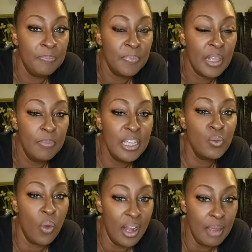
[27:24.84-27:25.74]
because what
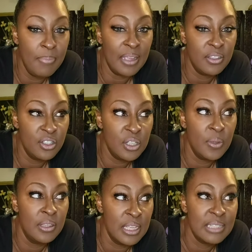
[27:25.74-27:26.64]
I'm about to do in
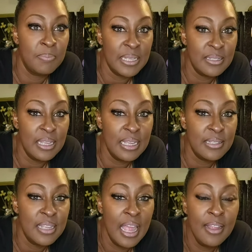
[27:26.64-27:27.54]
this business
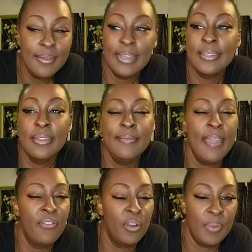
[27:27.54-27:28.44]
has
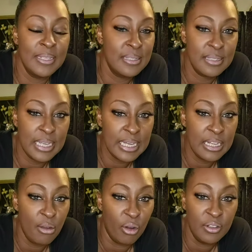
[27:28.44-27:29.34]
never been seen
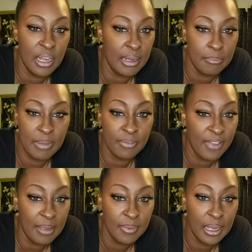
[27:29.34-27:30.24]
or done in my
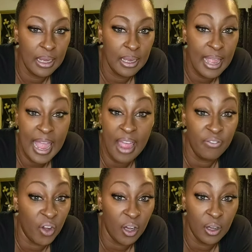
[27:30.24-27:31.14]
family
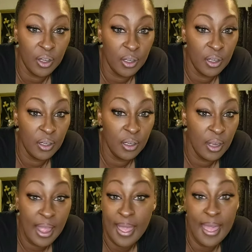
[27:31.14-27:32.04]
ever,
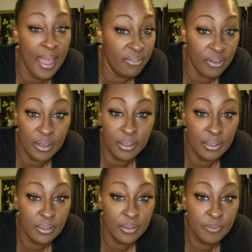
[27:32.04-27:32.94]
ever,
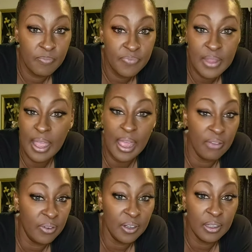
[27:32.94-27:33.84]

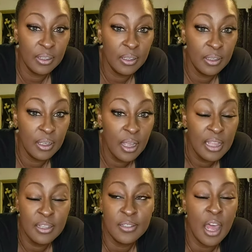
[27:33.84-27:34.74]
ever. There's
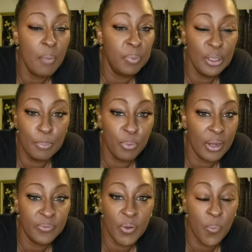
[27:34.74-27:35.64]
not a blueprint for
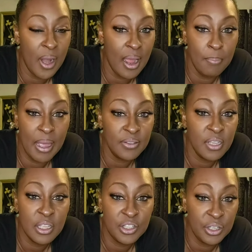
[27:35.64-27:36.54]
what I'm about to
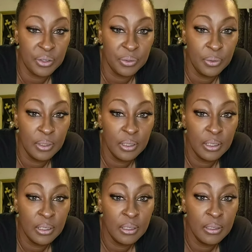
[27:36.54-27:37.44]
do.
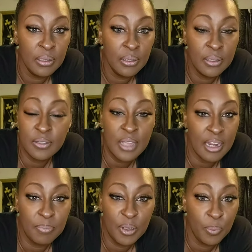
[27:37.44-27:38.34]
There's not a
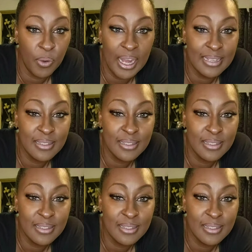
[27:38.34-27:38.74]
blueprint.